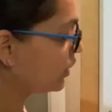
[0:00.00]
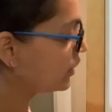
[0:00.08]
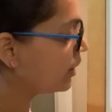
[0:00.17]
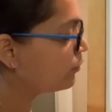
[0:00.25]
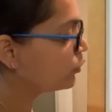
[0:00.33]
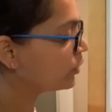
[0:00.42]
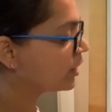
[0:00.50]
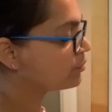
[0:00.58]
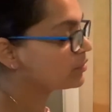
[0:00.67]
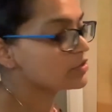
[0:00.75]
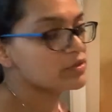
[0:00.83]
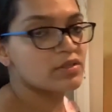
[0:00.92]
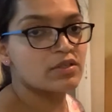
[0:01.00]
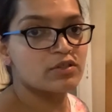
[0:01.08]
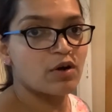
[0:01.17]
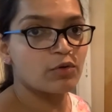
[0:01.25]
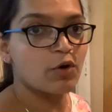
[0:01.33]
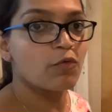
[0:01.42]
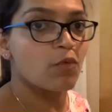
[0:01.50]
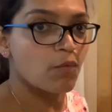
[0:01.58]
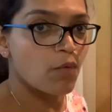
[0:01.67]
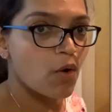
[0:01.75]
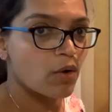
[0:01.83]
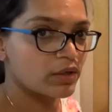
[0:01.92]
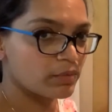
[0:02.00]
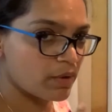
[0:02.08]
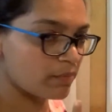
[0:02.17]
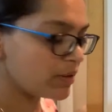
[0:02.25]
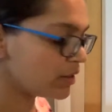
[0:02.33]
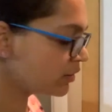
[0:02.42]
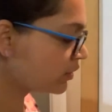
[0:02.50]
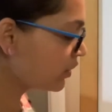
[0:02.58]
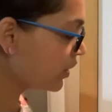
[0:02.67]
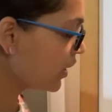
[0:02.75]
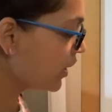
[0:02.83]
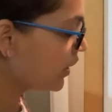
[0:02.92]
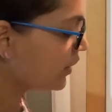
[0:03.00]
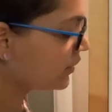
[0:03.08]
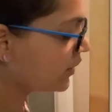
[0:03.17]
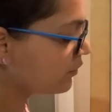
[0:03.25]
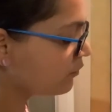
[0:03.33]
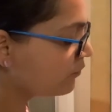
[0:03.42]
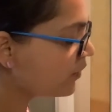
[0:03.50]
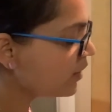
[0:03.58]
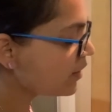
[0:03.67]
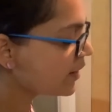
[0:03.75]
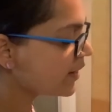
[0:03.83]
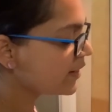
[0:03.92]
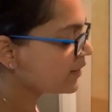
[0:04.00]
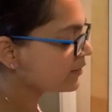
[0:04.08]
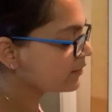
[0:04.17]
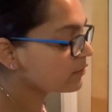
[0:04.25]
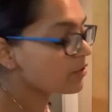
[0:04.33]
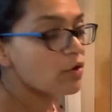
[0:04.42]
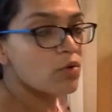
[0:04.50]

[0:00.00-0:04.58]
produces the sound of W, remember? Then when,